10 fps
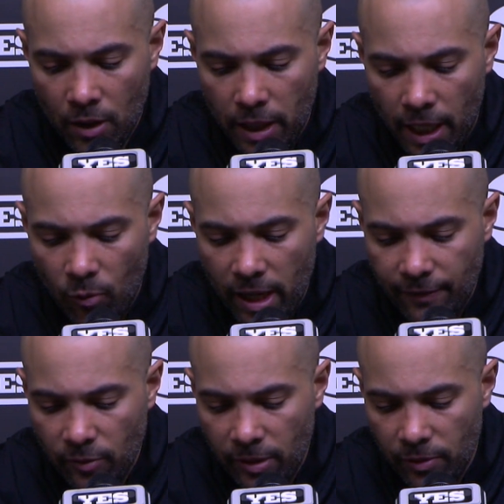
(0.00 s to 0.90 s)
Yeah, we have
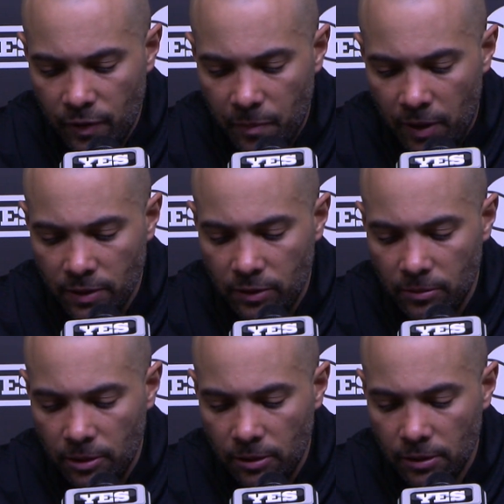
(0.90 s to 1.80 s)
to be
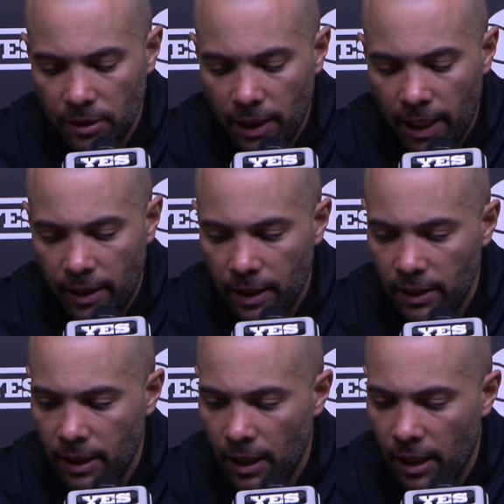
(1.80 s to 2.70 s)
responsible, and I
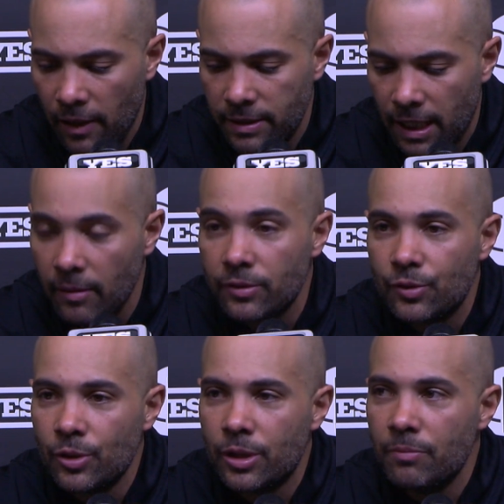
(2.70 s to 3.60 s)
think that a lot of times
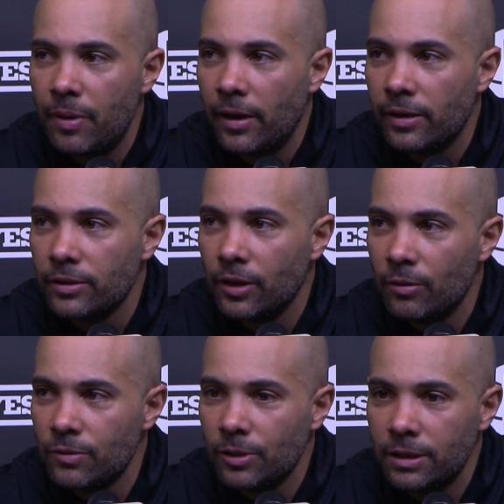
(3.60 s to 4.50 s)
true competitors
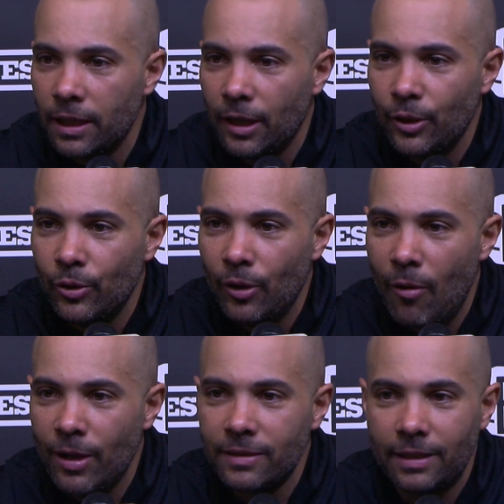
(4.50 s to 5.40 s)
always will tell you, I
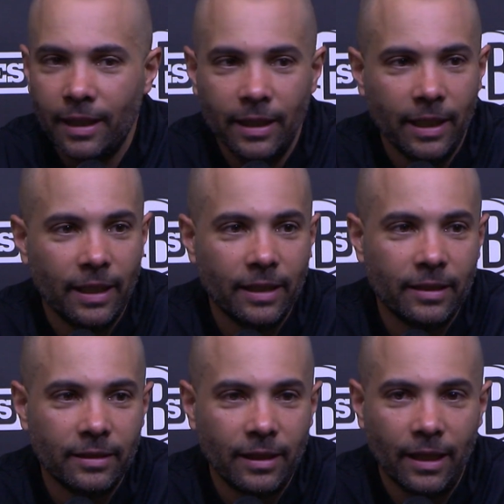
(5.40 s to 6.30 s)
want to stay in,
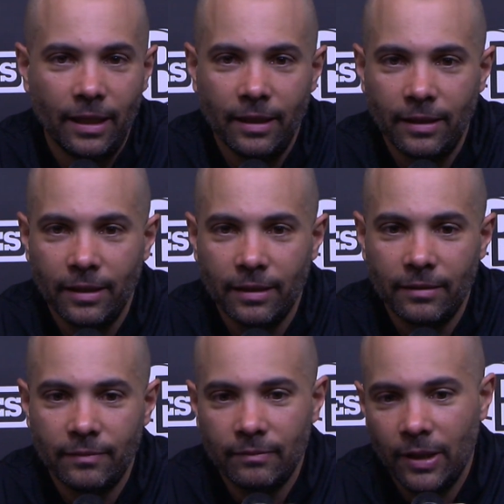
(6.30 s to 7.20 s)
and,
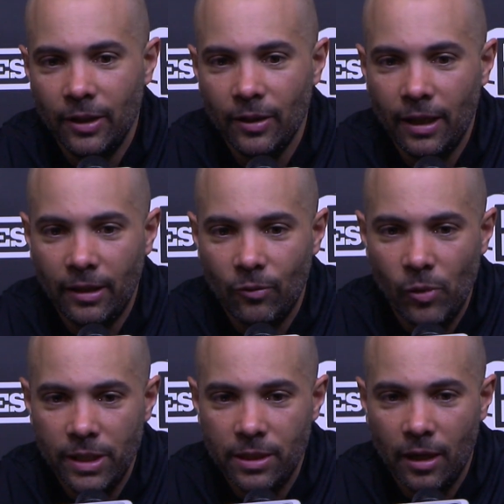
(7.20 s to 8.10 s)

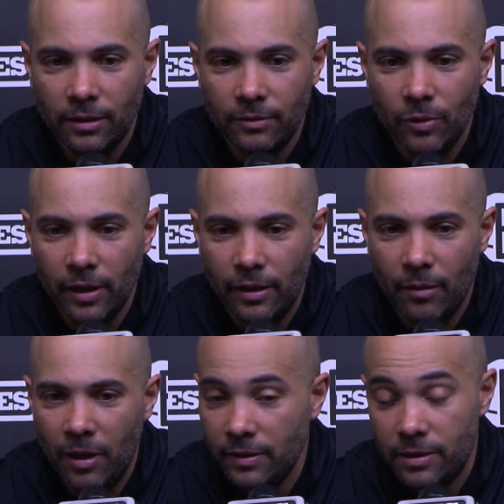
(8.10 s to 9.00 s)
we talked
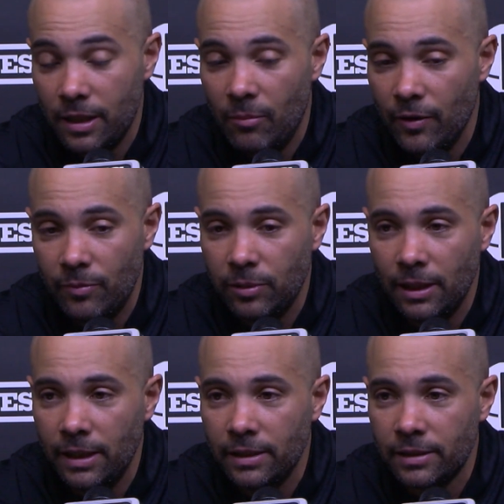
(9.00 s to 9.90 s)
about some other
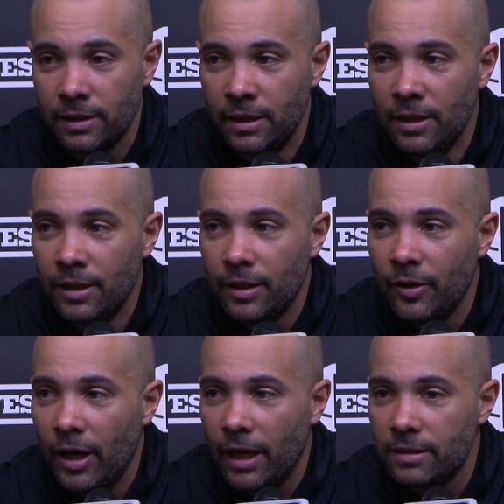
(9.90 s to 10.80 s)
players, you got to